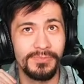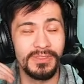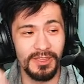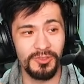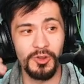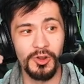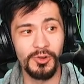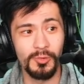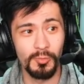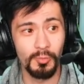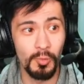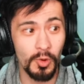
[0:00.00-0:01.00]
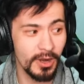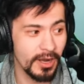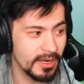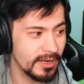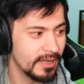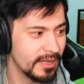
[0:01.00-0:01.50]
Death Guard work.
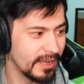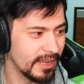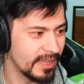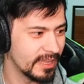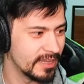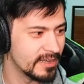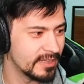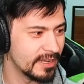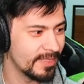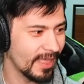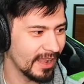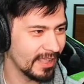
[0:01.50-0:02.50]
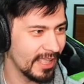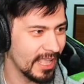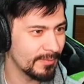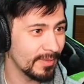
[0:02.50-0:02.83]
And in that game,